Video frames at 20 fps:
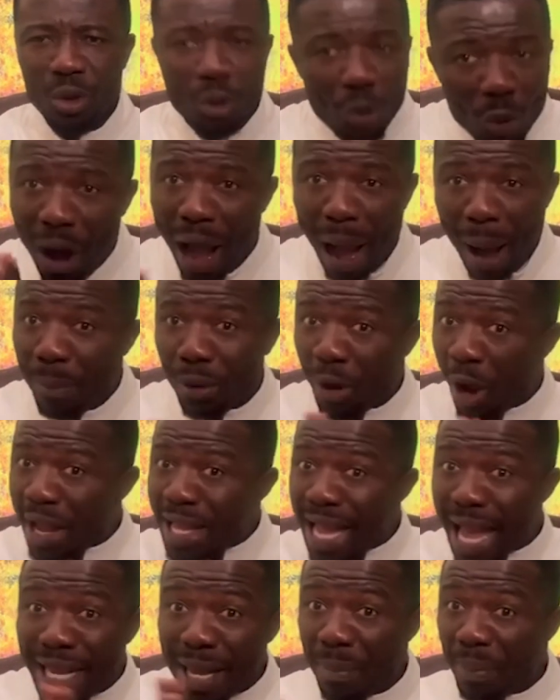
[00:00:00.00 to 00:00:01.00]
Abro
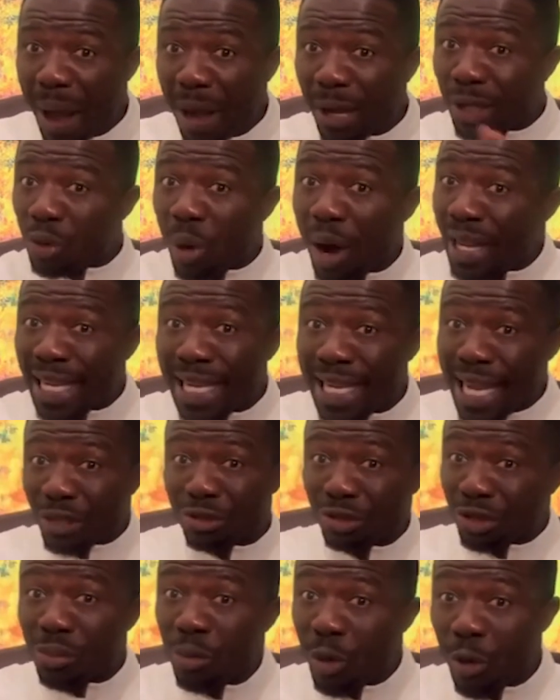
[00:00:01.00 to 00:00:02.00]
ye ni pack to
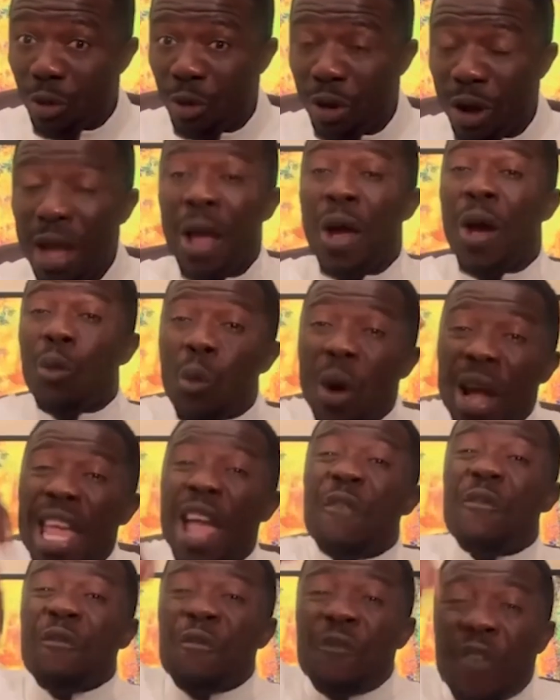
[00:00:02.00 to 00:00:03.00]
industry mu. Wo ye
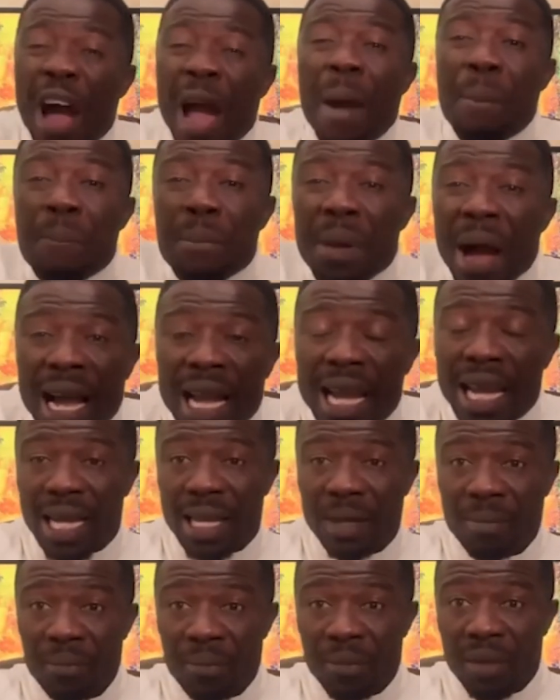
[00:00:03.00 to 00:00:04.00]
far pack.
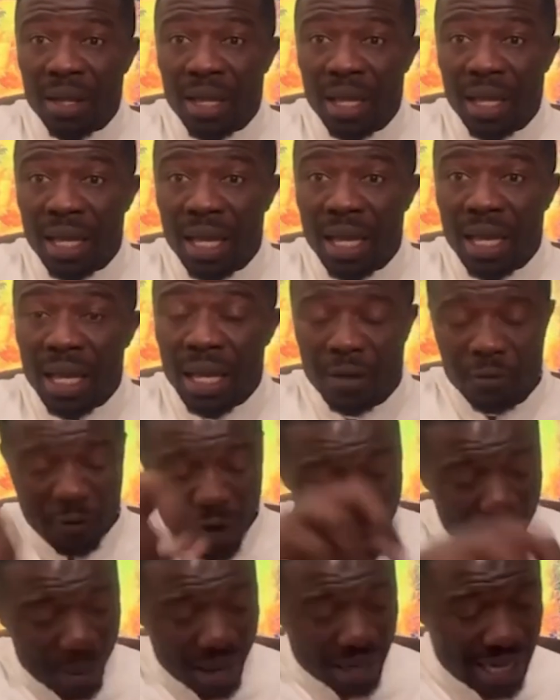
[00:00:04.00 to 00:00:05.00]
Far
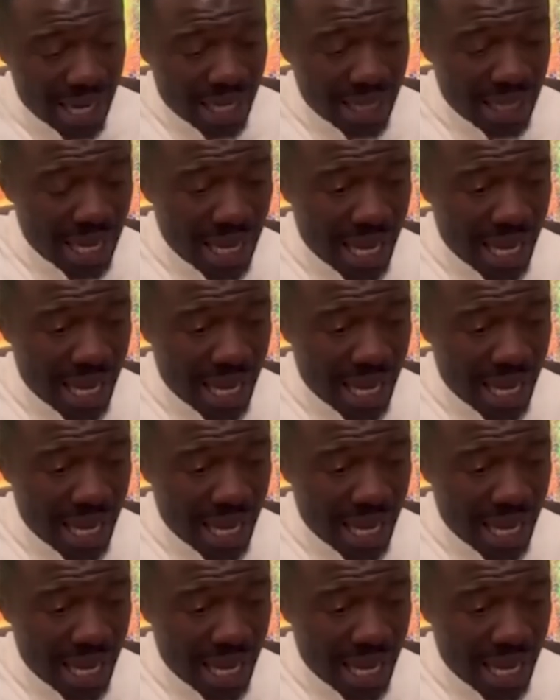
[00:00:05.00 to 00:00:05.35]
pack dey